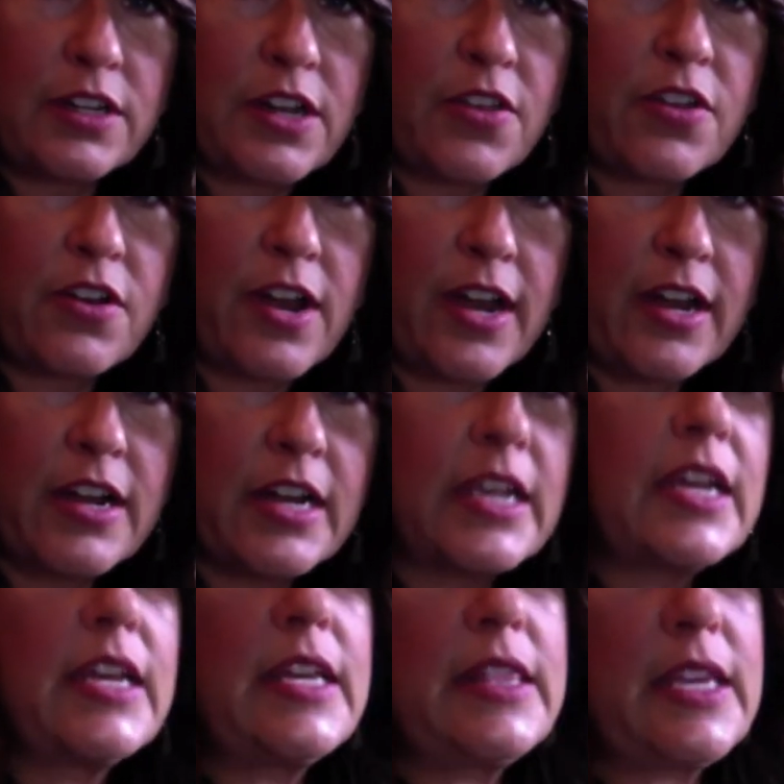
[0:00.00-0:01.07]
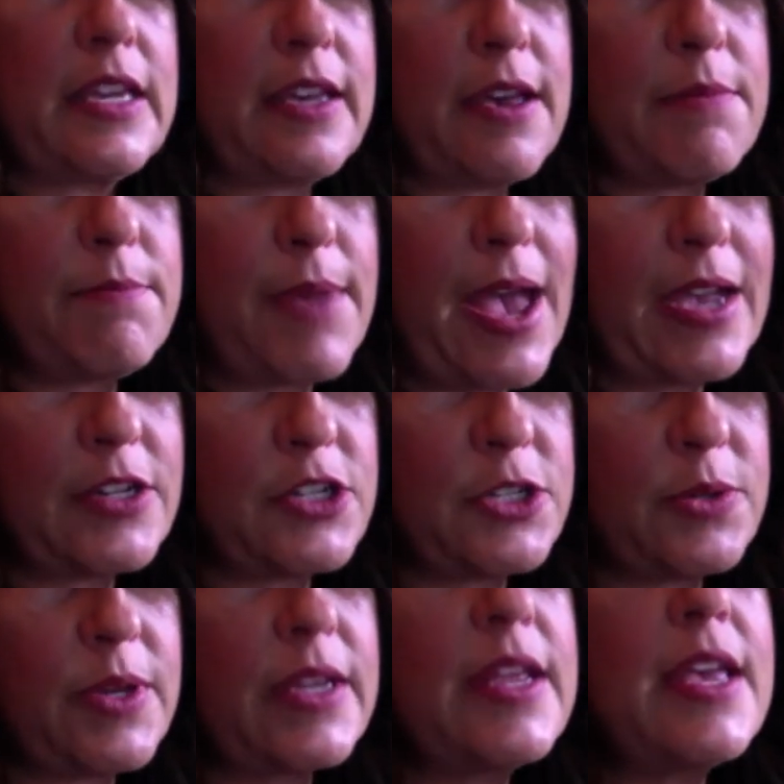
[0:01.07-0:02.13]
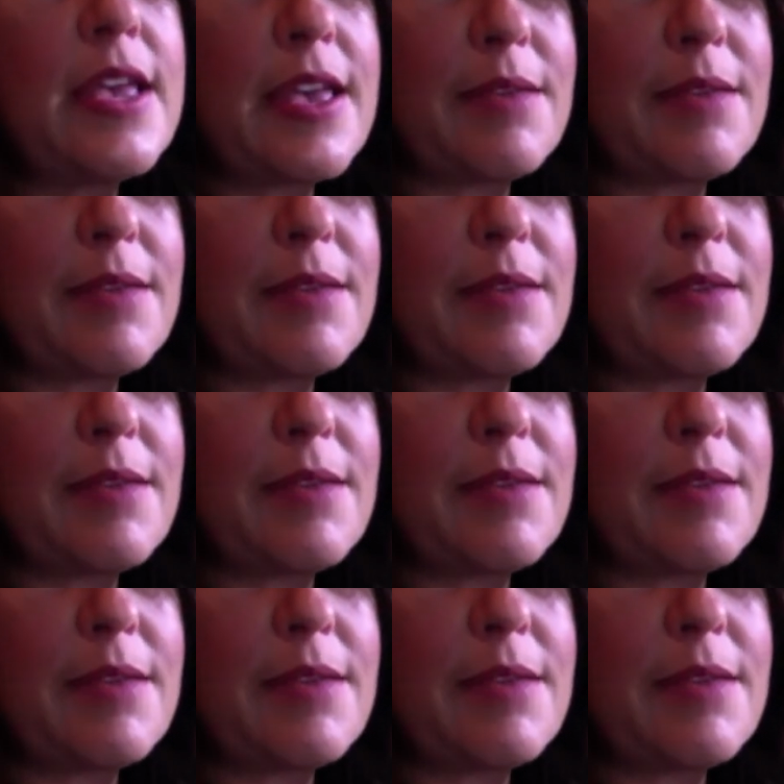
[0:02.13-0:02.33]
another area and then come back to it,